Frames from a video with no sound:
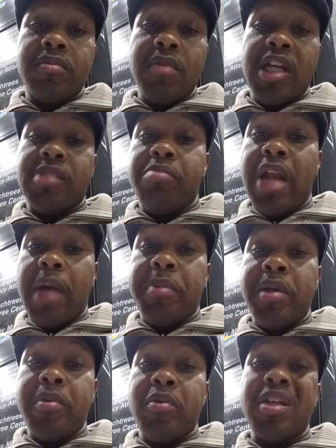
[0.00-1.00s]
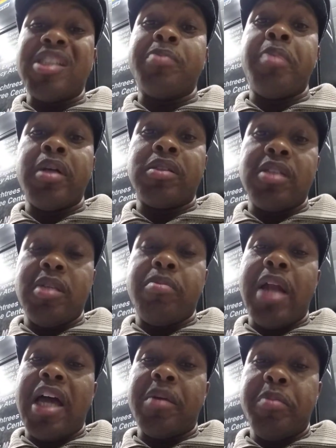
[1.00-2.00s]
as black people, especially
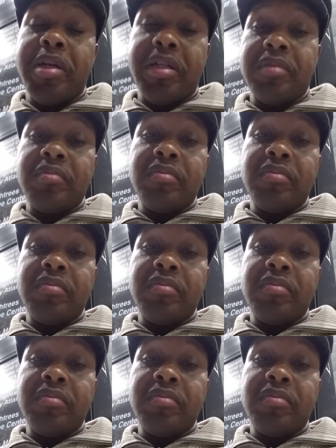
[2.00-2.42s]
black men.